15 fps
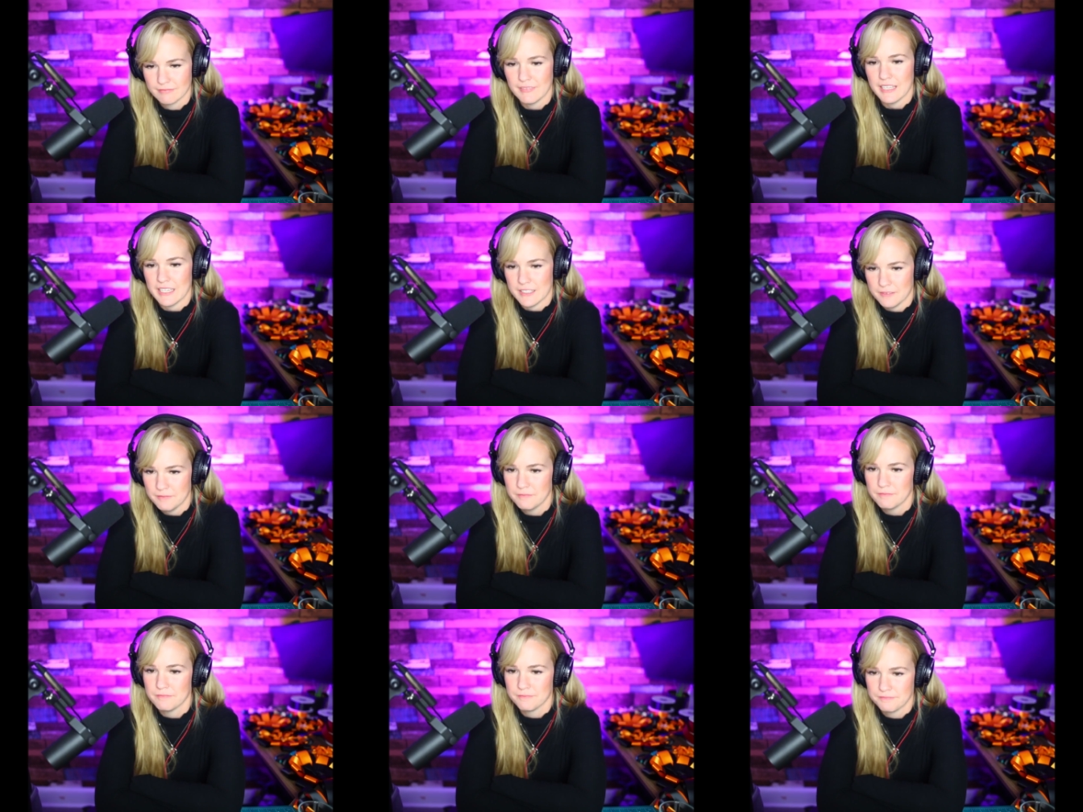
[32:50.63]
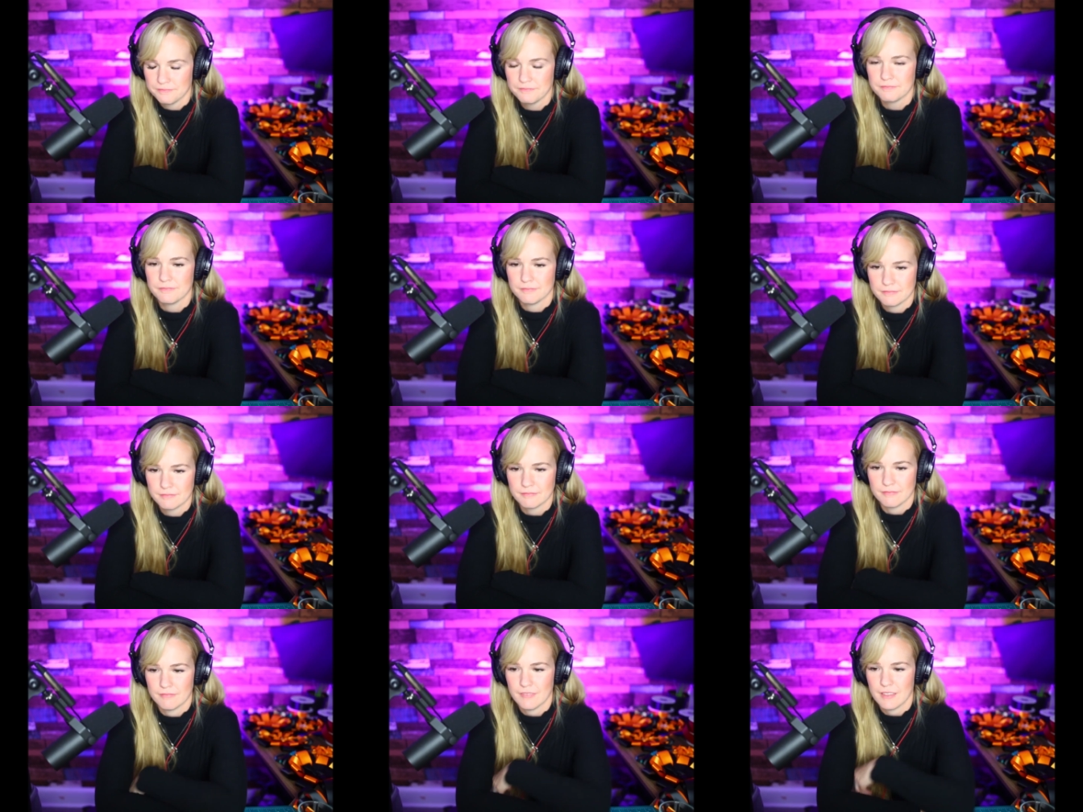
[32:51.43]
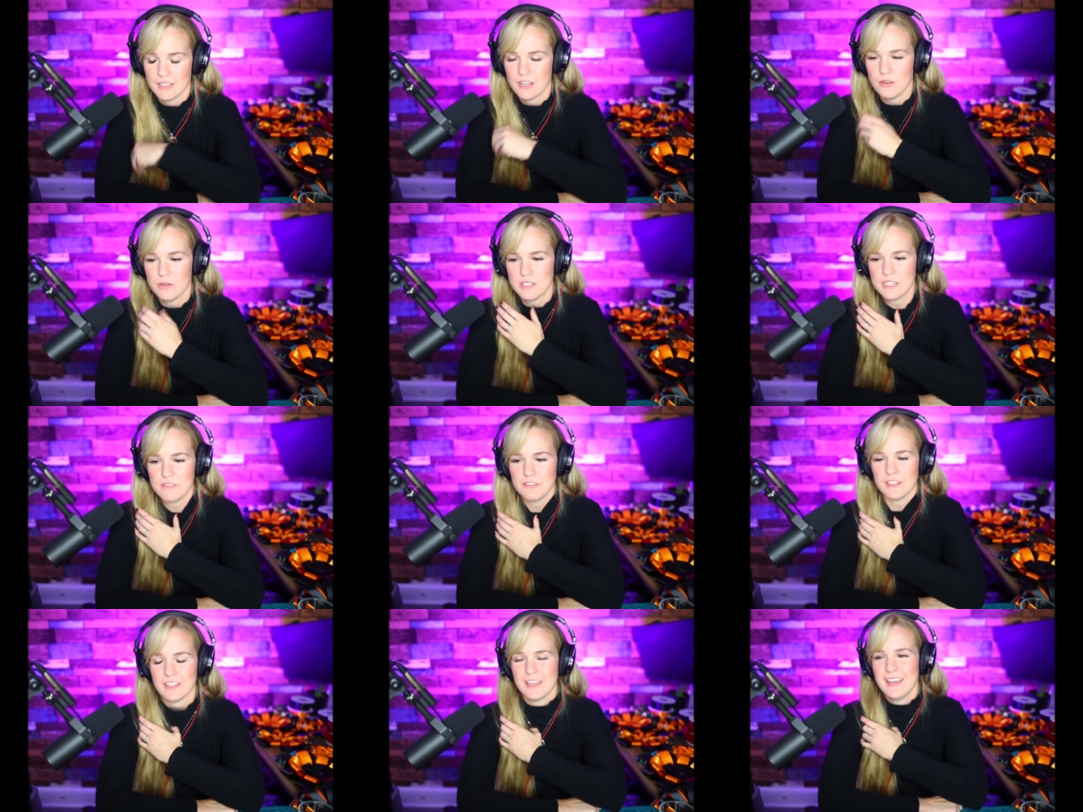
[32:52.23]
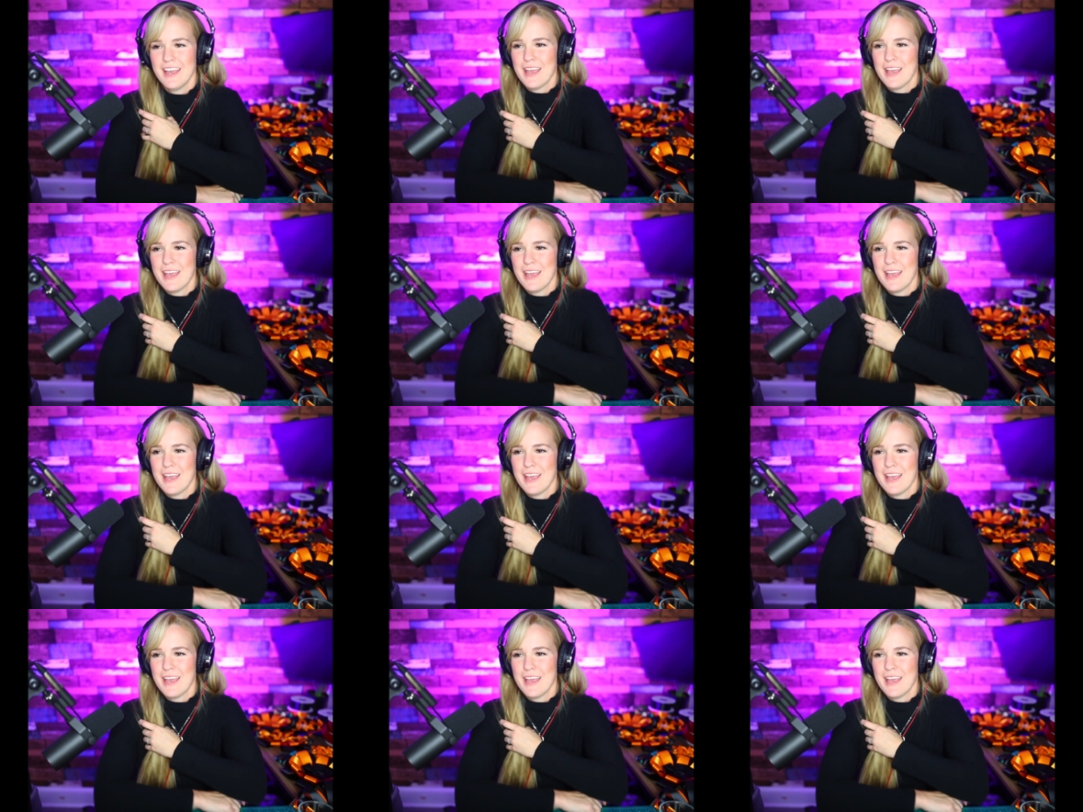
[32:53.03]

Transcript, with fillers: Yeah. No, it definitely.